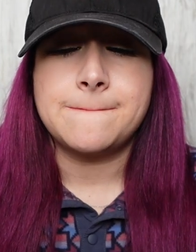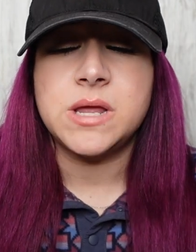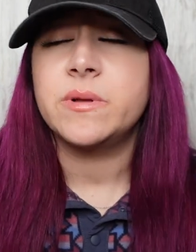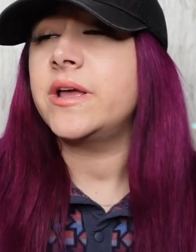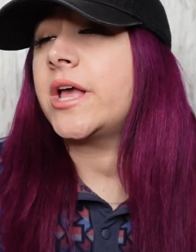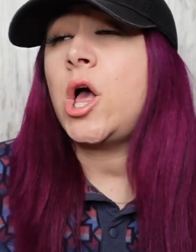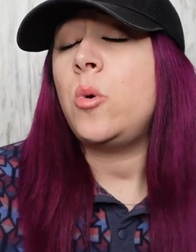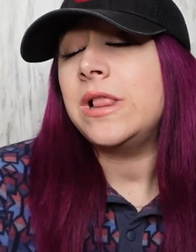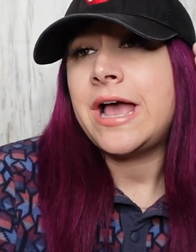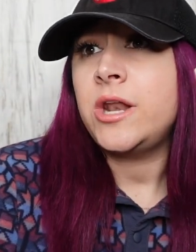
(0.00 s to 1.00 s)
People are like,
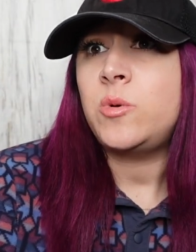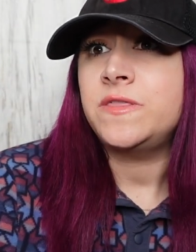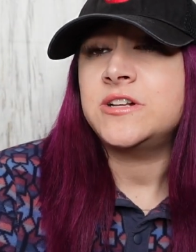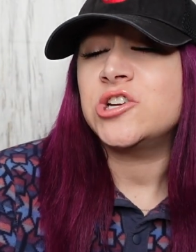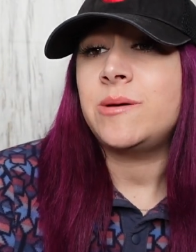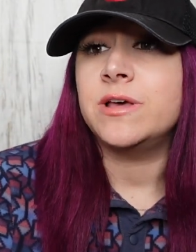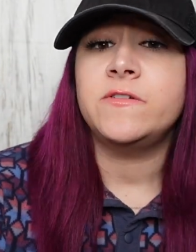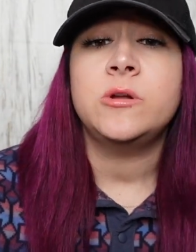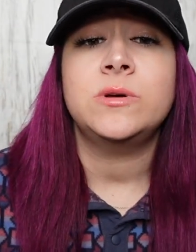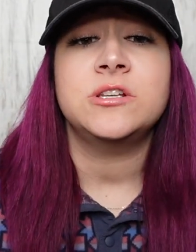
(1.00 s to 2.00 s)
oh, well, I don't want the drama. If
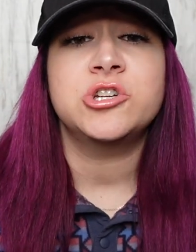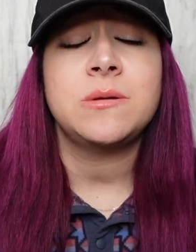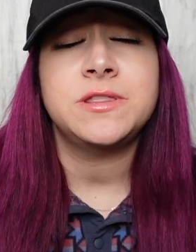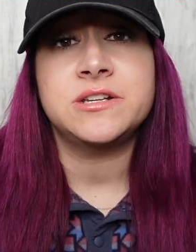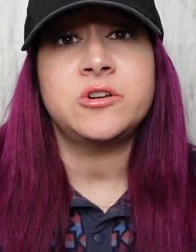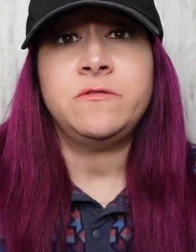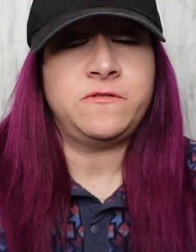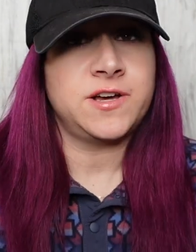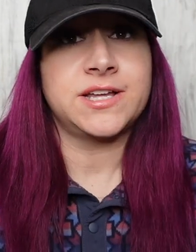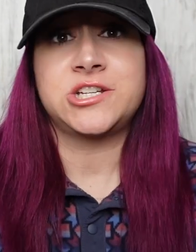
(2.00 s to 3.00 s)
you don't want the drama, then don't
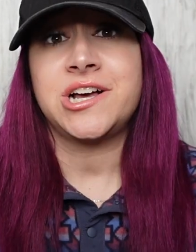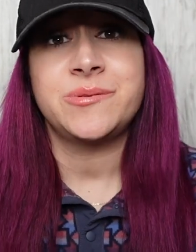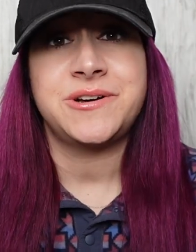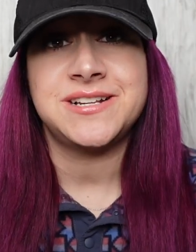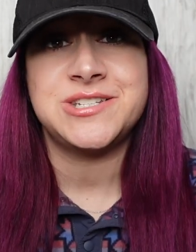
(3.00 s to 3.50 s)
fucking talk about